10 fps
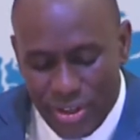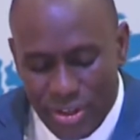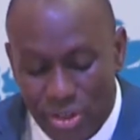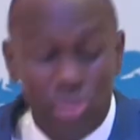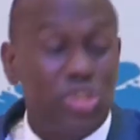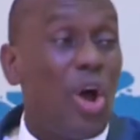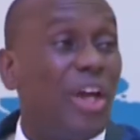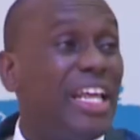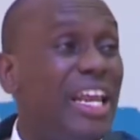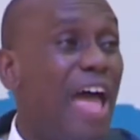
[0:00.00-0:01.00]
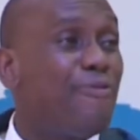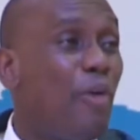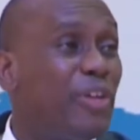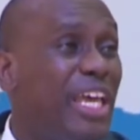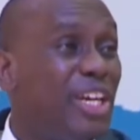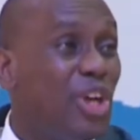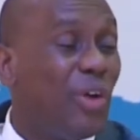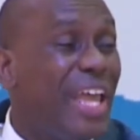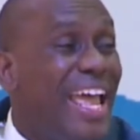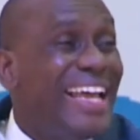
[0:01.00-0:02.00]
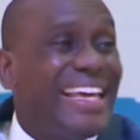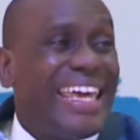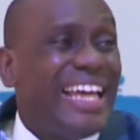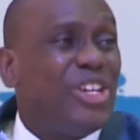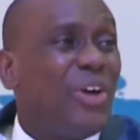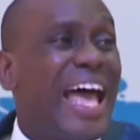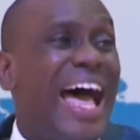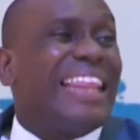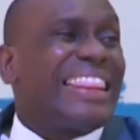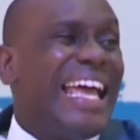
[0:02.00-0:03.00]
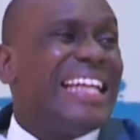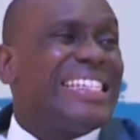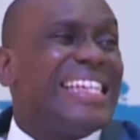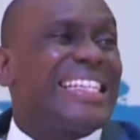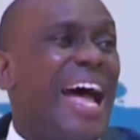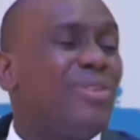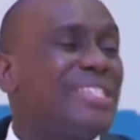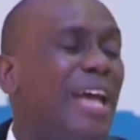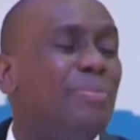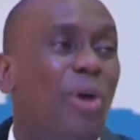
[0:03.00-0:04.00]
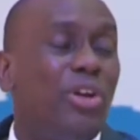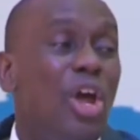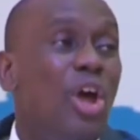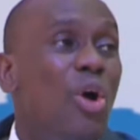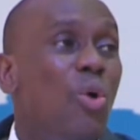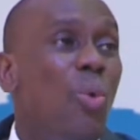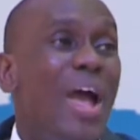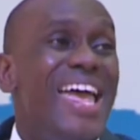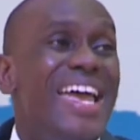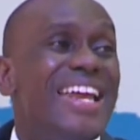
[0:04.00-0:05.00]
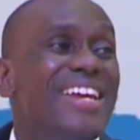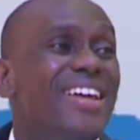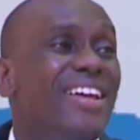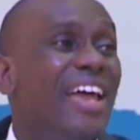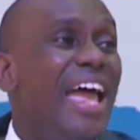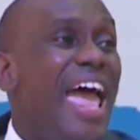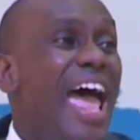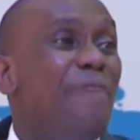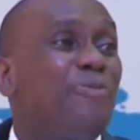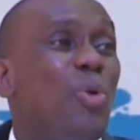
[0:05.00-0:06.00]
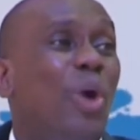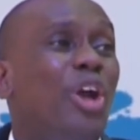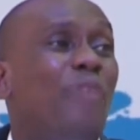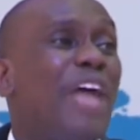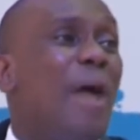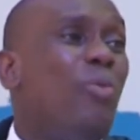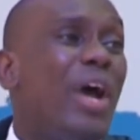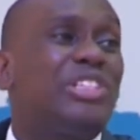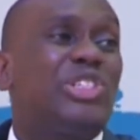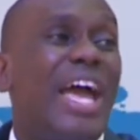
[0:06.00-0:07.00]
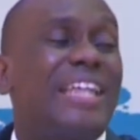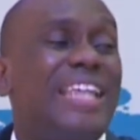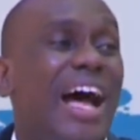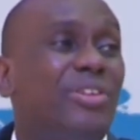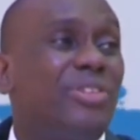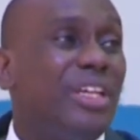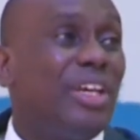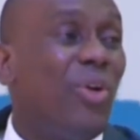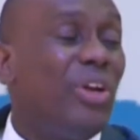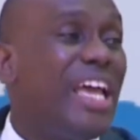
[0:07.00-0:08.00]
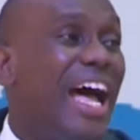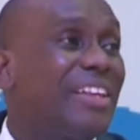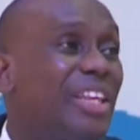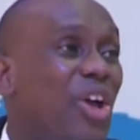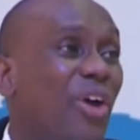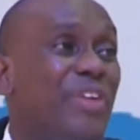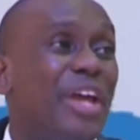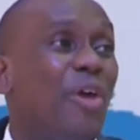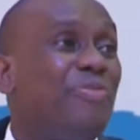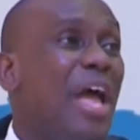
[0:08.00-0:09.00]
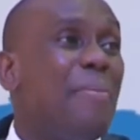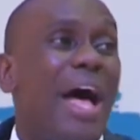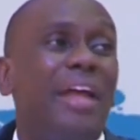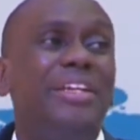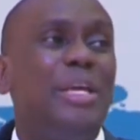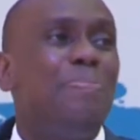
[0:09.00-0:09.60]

You saw the life of Gideon. Gideon had 30,000, but when every one of them were checked out, they only had 300 of them, and the